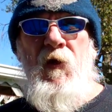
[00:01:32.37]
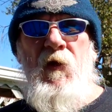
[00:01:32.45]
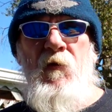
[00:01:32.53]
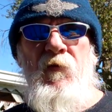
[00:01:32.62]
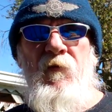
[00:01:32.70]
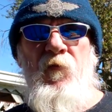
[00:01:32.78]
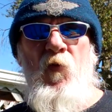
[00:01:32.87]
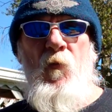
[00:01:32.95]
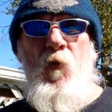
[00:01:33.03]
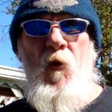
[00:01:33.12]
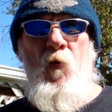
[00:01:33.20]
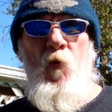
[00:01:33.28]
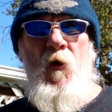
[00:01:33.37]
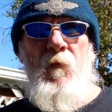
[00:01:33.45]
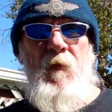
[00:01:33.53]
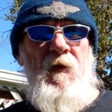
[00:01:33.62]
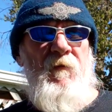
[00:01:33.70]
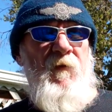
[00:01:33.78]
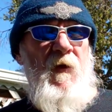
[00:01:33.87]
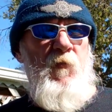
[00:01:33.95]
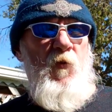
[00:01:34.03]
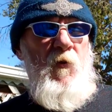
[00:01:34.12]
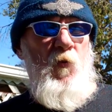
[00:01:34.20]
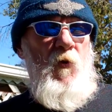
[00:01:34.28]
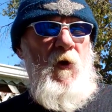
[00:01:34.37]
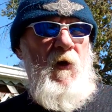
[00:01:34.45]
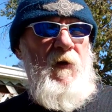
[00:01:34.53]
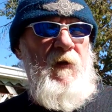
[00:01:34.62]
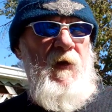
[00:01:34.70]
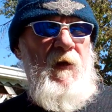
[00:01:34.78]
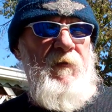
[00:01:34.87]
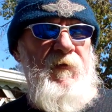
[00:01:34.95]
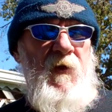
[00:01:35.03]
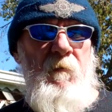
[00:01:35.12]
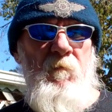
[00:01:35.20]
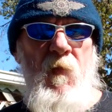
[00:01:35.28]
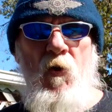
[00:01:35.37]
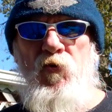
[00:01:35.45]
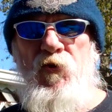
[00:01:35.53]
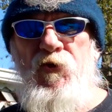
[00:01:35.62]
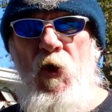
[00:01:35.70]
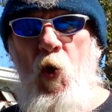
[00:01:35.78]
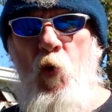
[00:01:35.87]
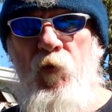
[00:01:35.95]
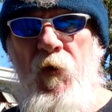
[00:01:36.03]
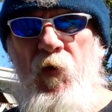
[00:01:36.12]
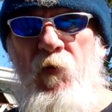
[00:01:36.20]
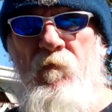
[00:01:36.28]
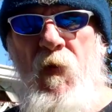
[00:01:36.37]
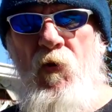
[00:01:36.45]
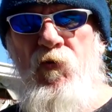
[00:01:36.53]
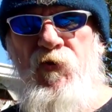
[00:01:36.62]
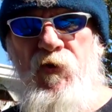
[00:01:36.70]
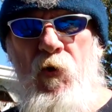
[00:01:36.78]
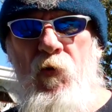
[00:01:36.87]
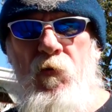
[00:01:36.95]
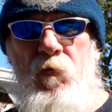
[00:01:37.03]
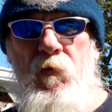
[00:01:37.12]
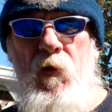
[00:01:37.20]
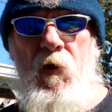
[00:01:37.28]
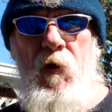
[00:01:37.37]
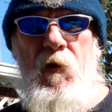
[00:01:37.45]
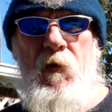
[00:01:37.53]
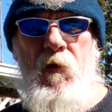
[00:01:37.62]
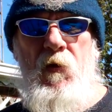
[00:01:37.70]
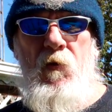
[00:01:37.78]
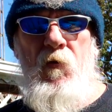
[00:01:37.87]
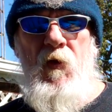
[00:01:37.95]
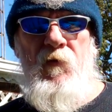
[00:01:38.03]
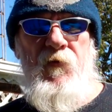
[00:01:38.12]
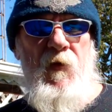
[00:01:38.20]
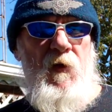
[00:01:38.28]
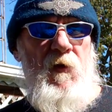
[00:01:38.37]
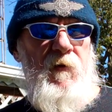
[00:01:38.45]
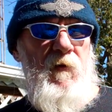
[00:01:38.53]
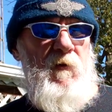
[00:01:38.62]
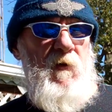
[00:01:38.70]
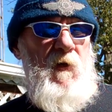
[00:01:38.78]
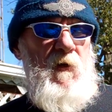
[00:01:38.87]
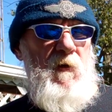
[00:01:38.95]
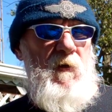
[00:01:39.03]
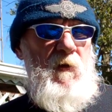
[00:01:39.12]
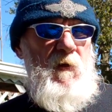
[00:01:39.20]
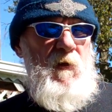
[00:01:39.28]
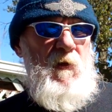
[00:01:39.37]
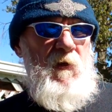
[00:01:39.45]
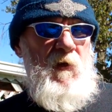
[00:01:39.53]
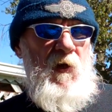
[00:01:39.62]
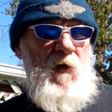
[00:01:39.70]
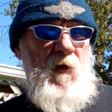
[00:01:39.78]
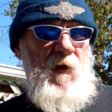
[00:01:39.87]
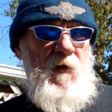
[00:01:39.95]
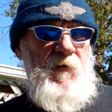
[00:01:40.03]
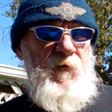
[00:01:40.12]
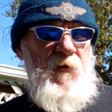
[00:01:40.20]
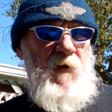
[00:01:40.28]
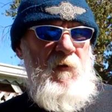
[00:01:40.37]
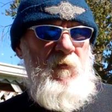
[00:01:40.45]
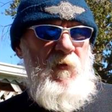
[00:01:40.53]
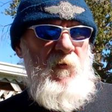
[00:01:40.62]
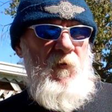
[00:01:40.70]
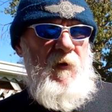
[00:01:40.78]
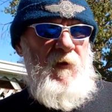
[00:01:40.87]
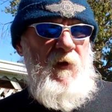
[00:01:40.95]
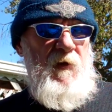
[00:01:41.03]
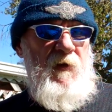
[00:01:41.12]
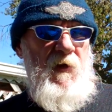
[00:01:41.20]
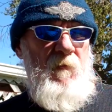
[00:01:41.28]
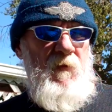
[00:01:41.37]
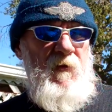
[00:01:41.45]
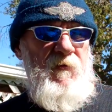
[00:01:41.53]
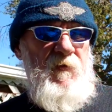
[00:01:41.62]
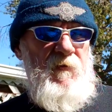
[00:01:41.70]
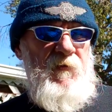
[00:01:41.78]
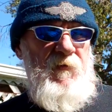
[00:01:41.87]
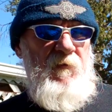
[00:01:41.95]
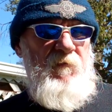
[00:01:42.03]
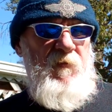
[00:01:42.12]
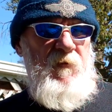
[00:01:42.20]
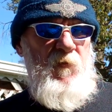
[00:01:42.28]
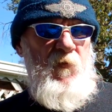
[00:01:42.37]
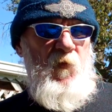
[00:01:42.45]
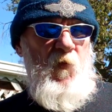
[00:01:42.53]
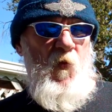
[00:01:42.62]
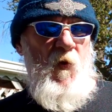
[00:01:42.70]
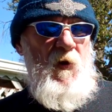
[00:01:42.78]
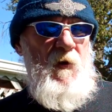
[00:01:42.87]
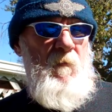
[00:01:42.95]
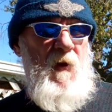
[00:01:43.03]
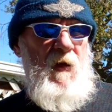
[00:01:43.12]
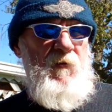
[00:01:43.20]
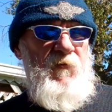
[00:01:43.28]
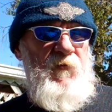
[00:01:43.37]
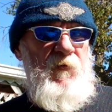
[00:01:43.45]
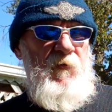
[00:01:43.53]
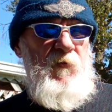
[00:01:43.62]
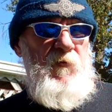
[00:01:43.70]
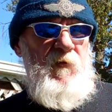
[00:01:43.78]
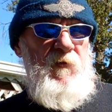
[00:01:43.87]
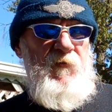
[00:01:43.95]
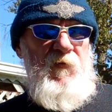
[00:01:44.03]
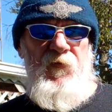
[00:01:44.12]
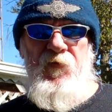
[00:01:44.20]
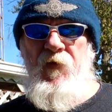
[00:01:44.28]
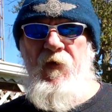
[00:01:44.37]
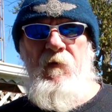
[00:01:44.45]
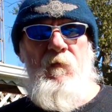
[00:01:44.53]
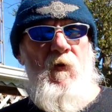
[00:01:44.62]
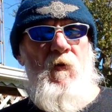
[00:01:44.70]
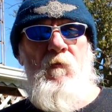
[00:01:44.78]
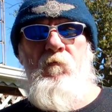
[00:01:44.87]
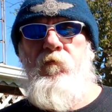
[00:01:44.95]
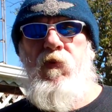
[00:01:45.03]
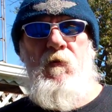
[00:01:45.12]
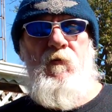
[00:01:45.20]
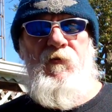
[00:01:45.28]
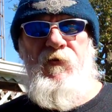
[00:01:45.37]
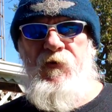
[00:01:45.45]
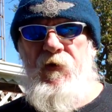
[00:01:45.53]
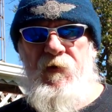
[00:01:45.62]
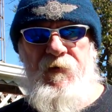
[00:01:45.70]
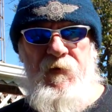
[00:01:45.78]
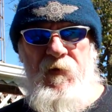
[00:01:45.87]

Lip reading: It was a 4.1, made it a 5.1, and got that Mojo, the new Mojo OS on it, okay. Got all that done with the right kind of combination of stuff, but what it amounts to is the same old bullshit.